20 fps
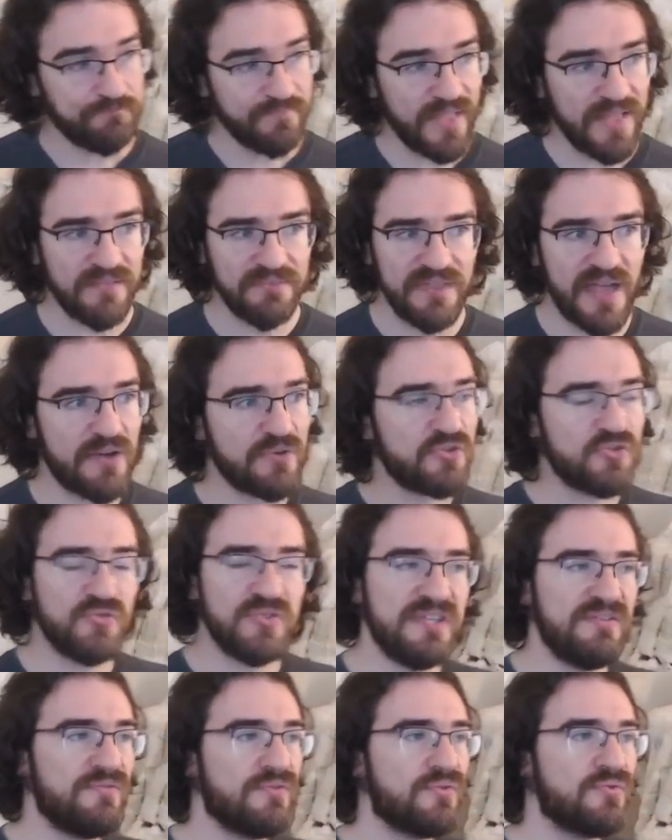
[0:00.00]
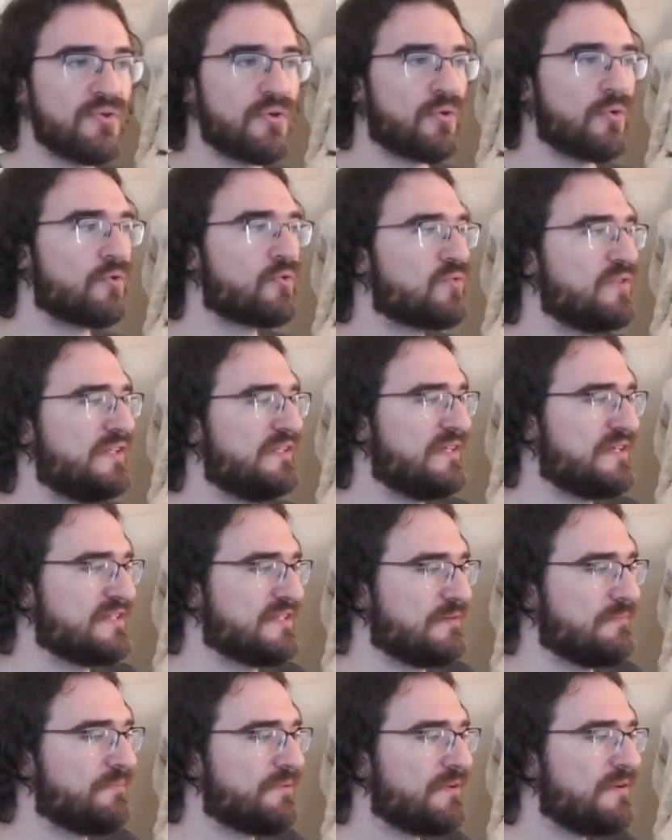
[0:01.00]
Now, to give you a concrete
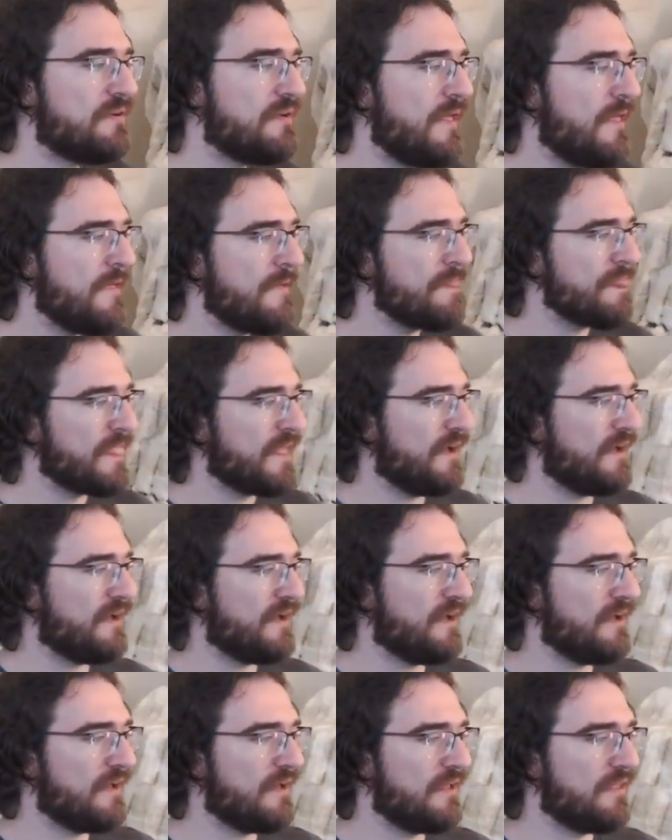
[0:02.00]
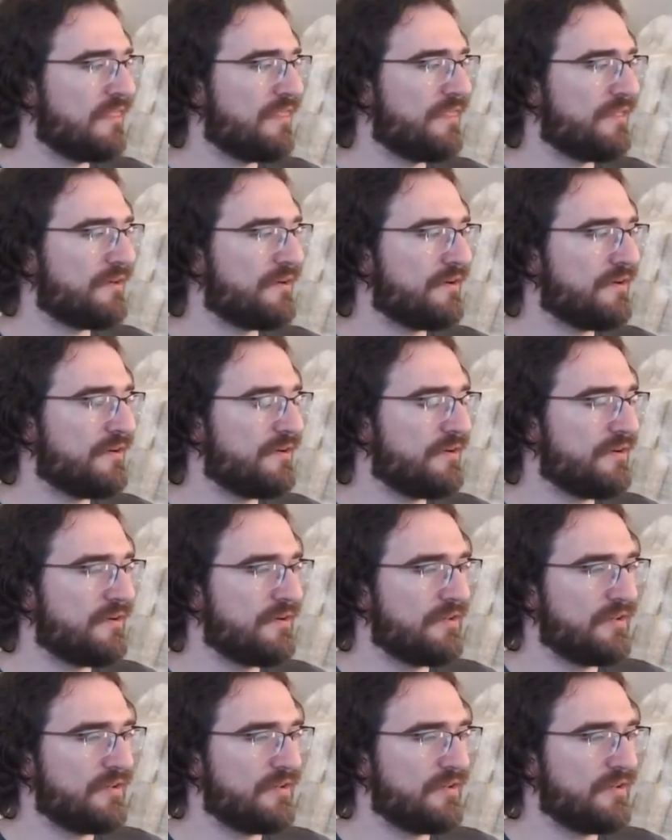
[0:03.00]
example, the